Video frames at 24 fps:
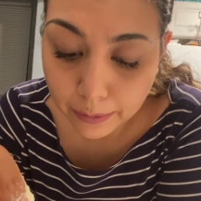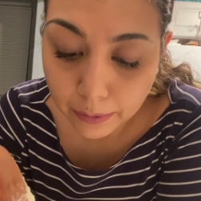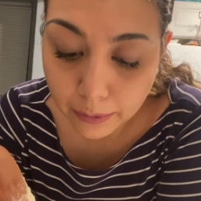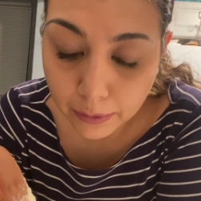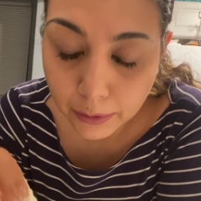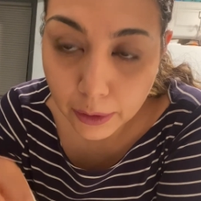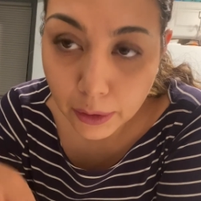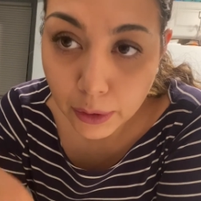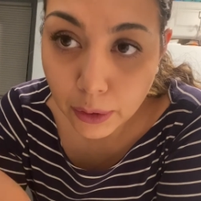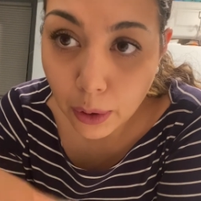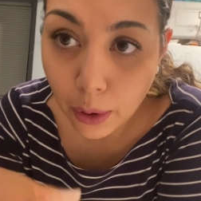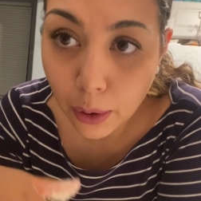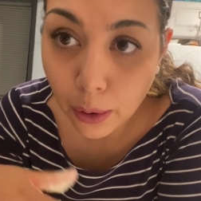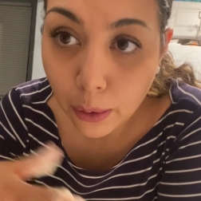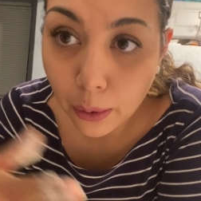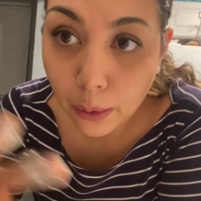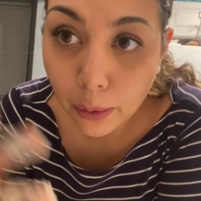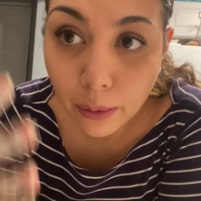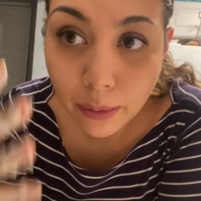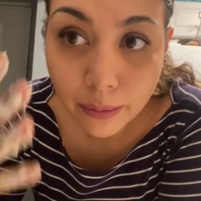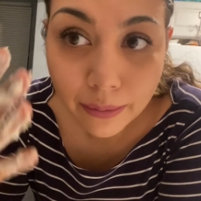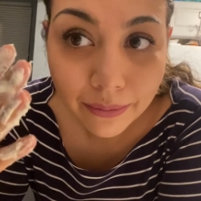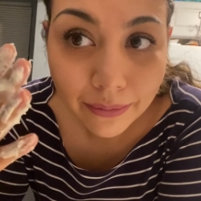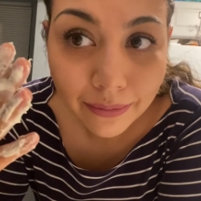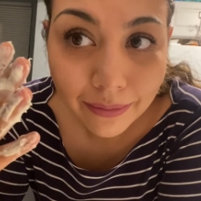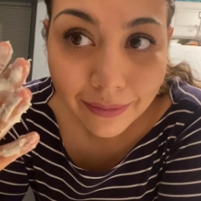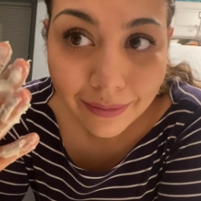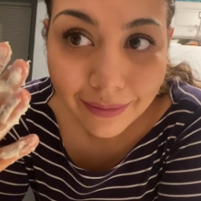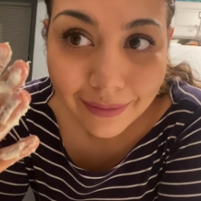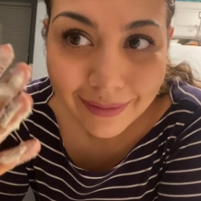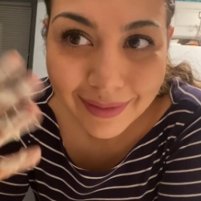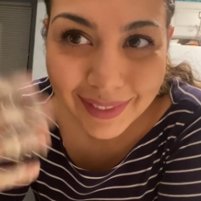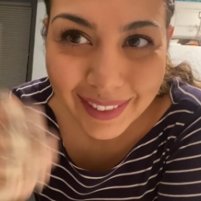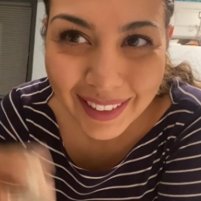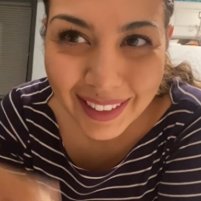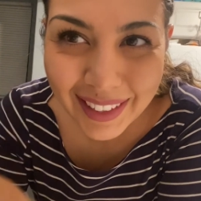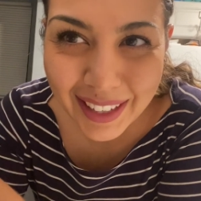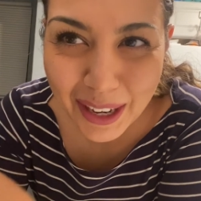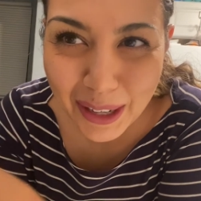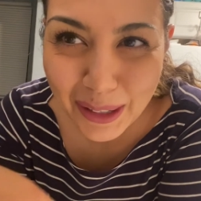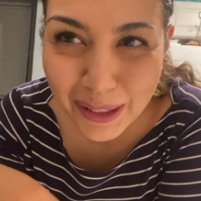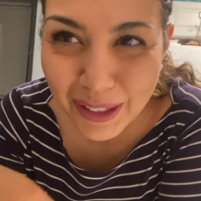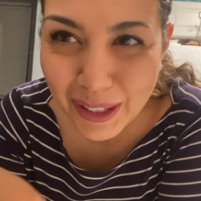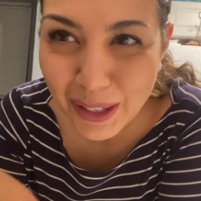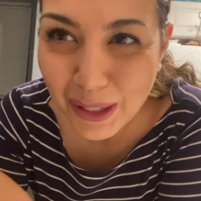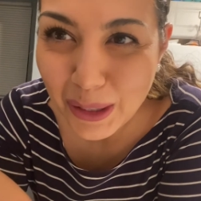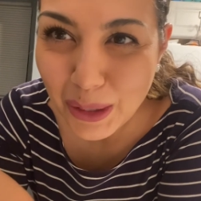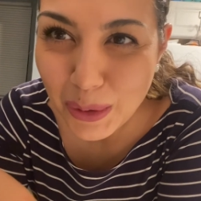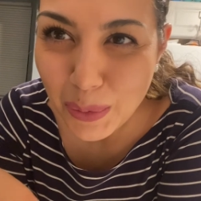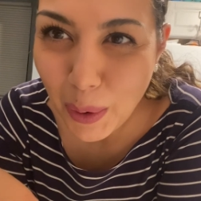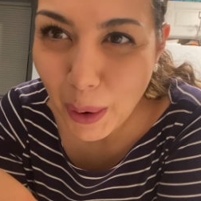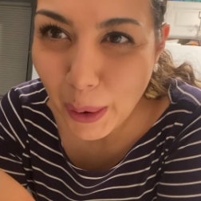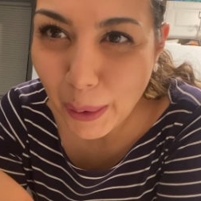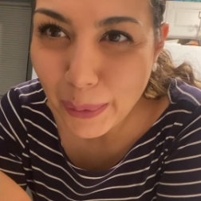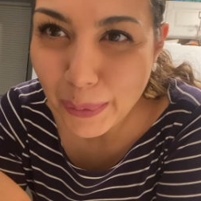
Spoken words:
So I'll see you tomorrow.